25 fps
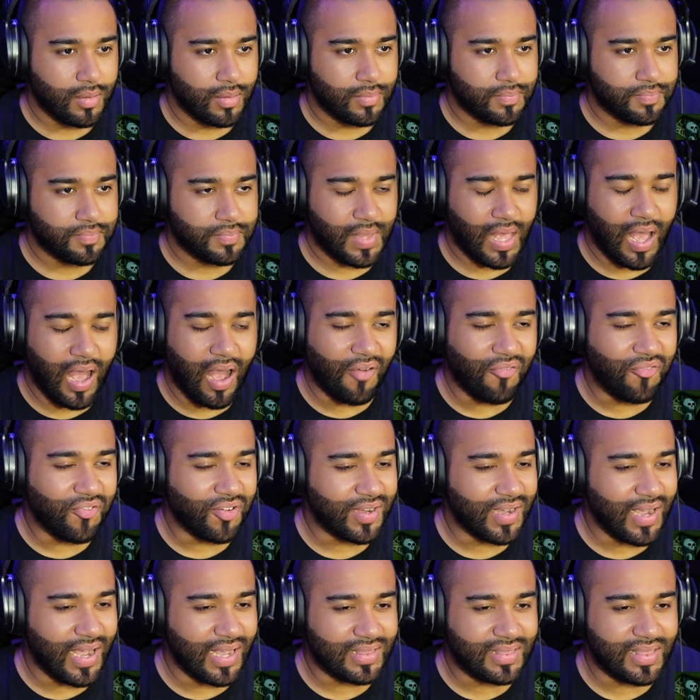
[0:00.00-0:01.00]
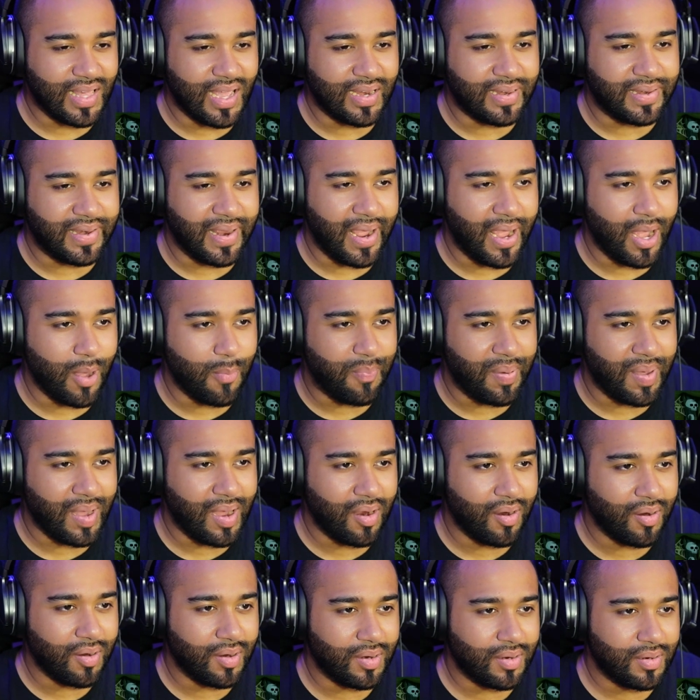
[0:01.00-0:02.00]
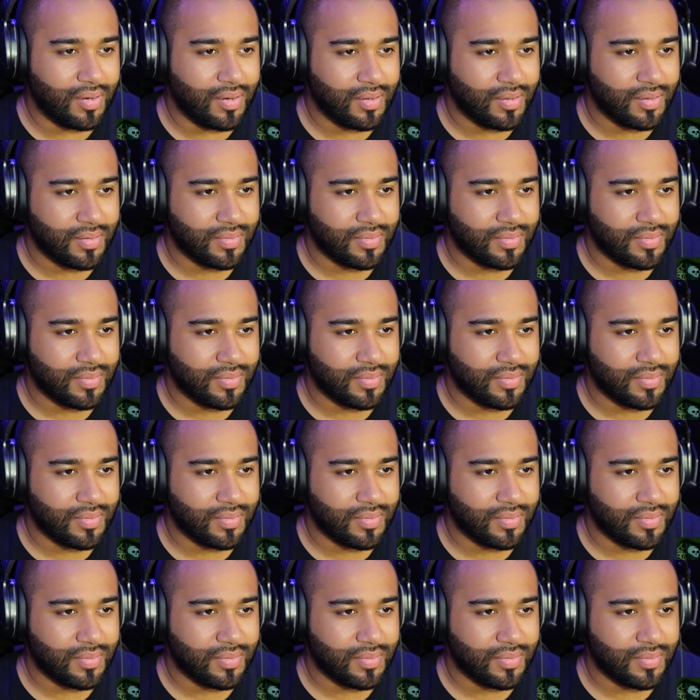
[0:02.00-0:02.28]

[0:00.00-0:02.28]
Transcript: Well, I forgot that damn parrot.